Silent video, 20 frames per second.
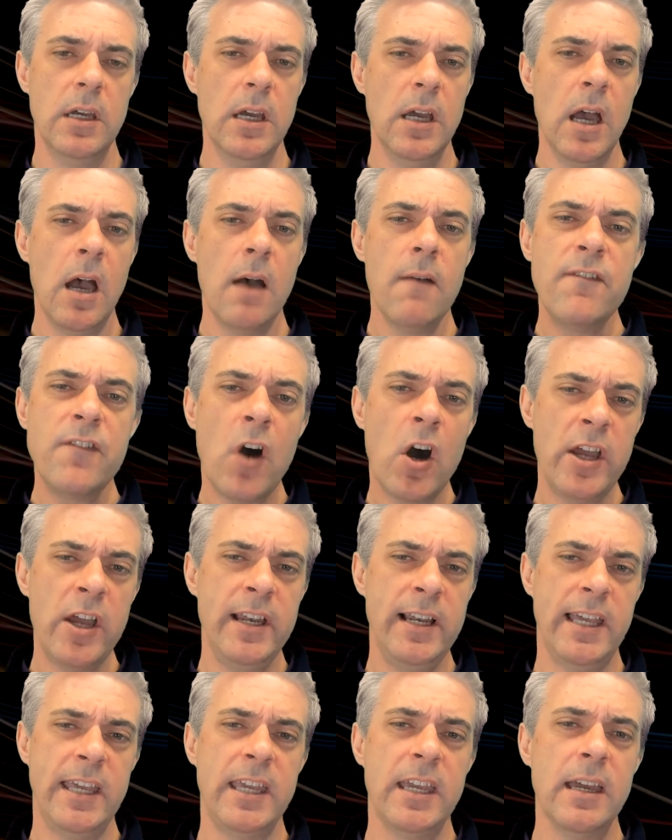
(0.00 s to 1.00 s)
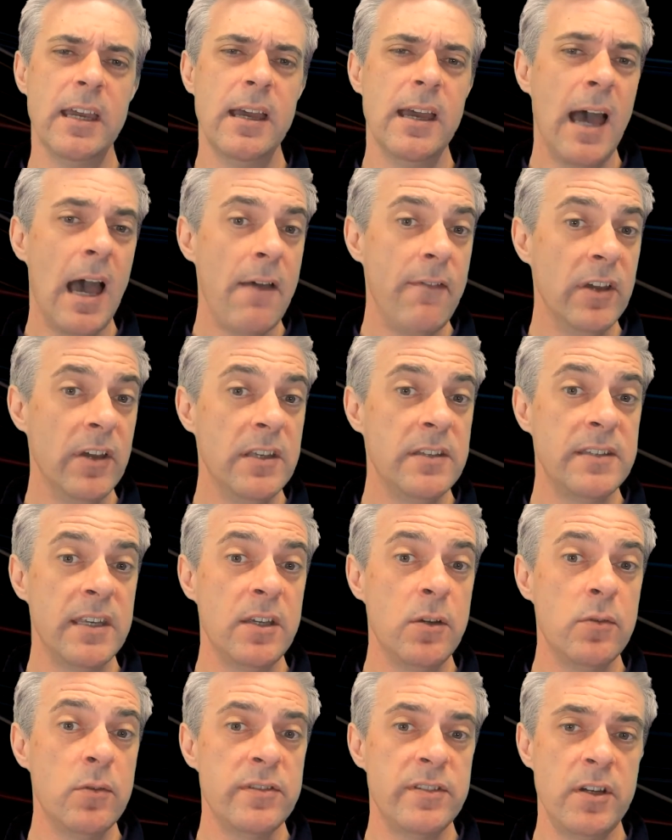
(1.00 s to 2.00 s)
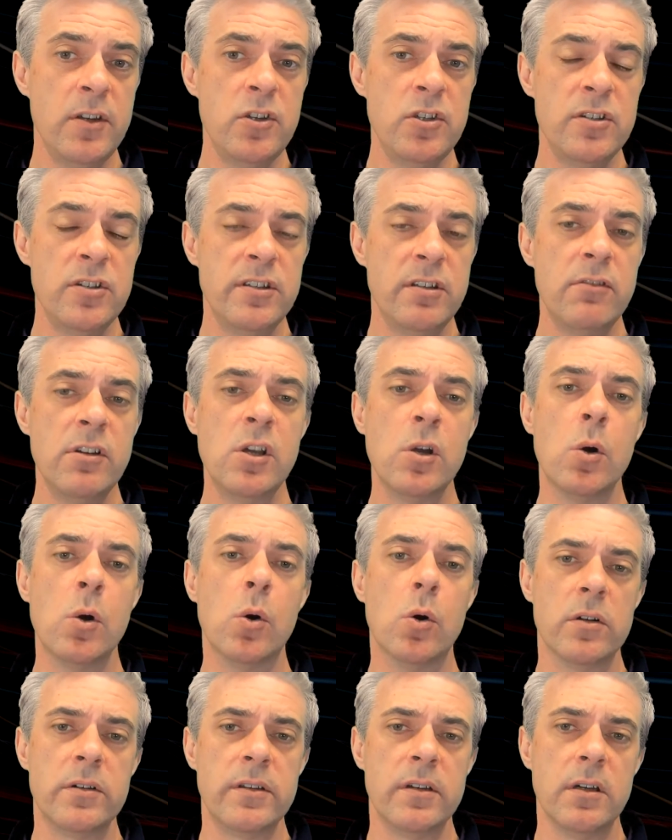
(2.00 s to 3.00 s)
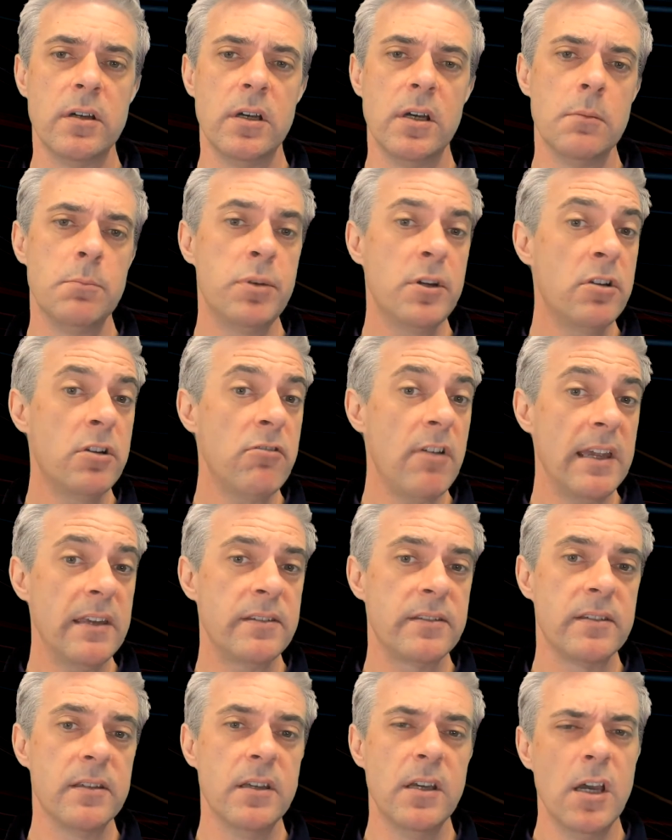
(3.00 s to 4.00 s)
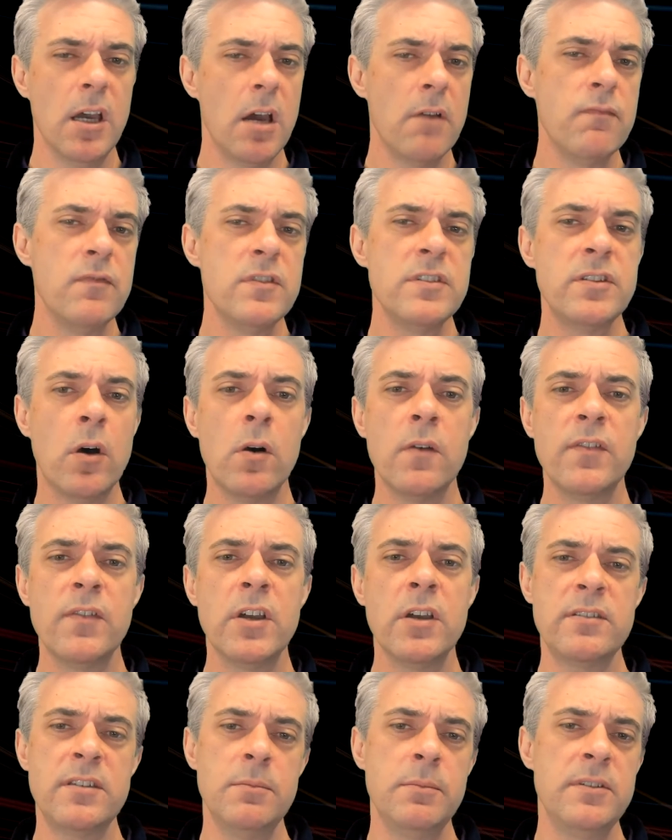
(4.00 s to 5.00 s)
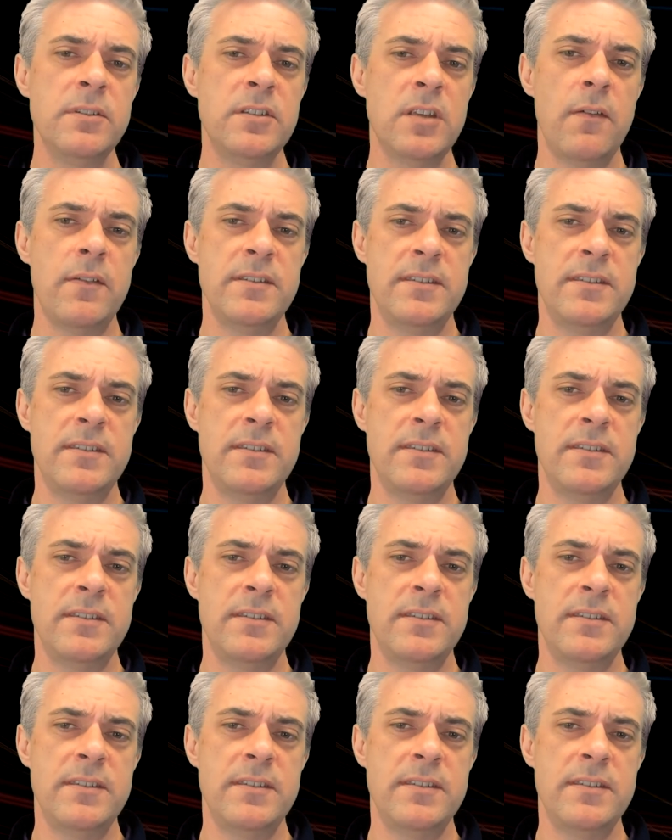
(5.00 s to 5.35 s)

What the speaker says: And finally, having a single solution to record, progress, and resolve customer service